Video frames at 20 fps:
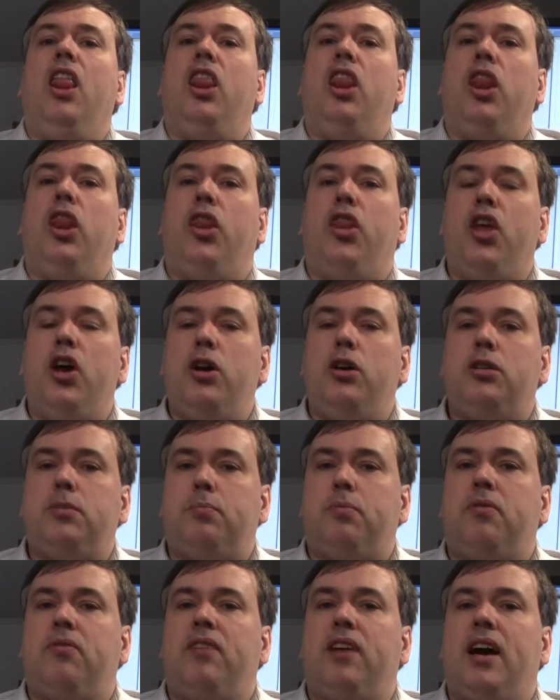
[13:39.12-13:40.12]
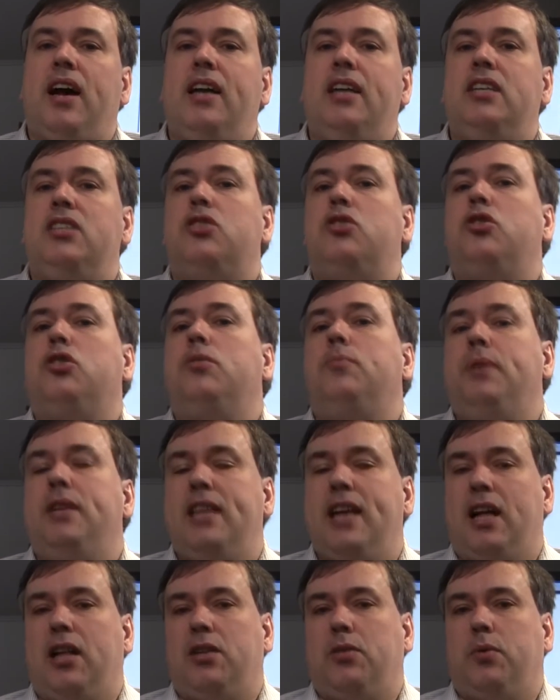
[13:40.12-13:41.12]
those providers could be
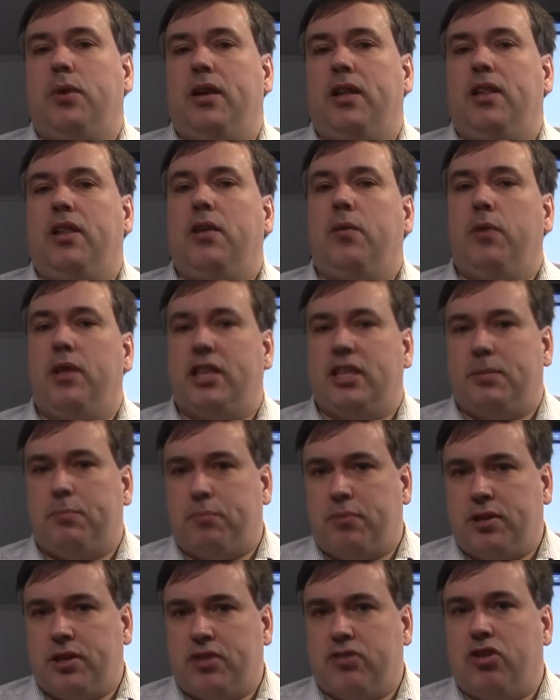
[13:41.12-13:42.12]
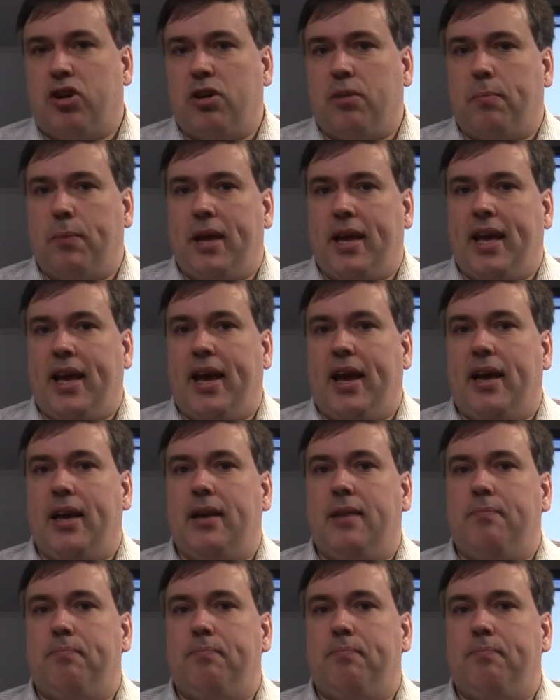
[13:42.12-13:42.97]
dealt with a strong PKI.